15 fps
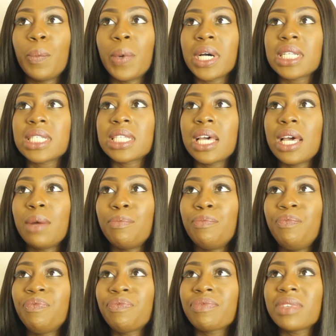But
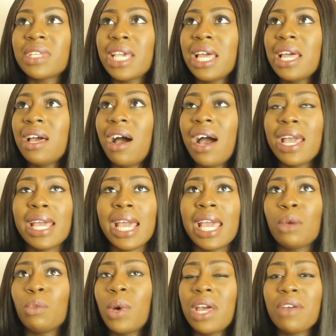um, yeah, I
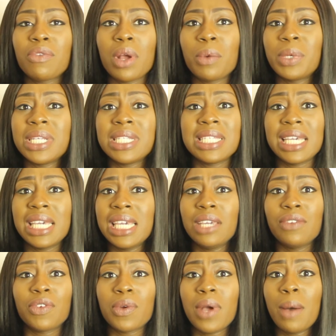ate whatever I wanted to
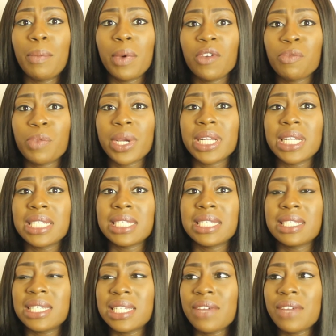eat throughout both pregnancies. I